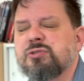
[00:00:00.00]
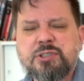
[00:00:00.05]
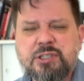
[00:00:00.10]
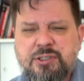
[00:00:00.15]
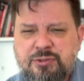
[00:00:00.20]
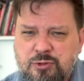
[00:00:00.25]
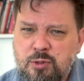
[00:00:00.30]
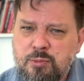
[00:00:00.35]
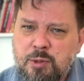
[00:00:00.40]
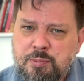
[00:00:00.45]
of
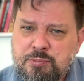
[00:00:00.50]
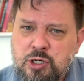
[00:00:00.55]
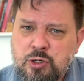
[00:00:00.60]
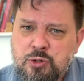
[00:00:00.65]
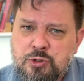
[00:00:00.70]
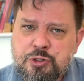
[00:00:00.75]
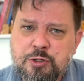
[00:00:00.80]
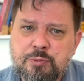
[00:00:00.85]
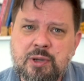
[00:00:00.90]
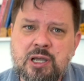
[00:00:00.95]
free-form
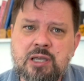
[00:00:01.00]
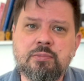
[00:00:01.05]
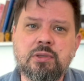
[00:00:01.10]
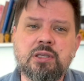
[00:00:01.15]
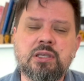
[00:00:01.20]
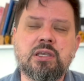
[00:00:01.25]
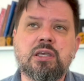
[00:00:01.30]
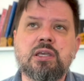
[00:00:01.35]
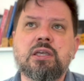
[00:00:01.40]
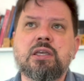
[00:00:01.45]
approach might
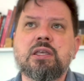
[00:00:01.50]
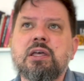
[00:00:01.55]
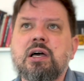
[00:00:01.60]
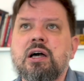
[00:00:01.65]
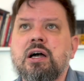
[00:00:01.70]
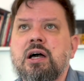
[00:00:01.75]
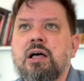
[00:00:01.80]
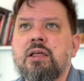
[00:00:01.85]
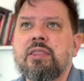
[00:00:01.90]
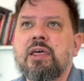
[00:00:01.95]
be
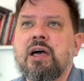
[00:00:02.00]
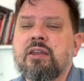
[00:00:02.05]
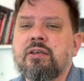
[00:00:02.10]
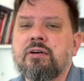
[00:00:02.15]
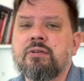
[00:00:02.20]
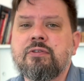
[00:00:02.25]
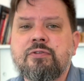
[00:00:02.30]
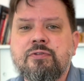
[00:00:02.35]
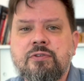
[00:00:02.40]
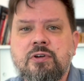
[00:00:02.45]
that
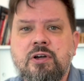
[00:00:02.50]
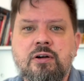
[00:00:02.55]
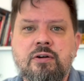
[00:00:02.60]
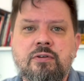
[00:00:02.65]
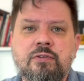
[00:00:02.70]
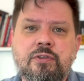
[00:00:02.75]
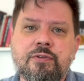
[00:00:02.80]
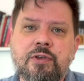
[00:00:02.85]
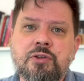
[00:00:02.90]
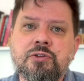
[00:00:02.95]
of
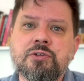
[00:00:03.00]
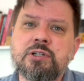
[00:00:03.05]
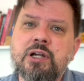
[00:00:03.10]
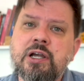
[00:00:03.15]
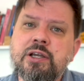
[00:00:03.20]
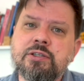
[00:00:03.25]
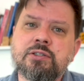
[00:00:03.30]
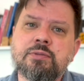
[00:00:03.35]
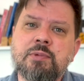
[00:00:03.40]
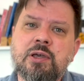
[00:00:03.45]
the
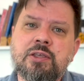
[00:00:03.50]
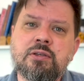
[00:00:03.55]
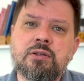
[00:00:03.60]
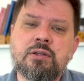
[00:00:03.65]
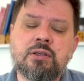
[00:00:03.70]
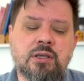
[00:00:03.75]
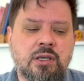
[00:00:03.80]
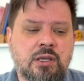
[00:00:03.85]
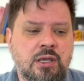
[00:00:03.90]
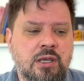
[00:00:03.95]
Feldenkrais
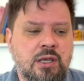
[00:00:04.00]
method.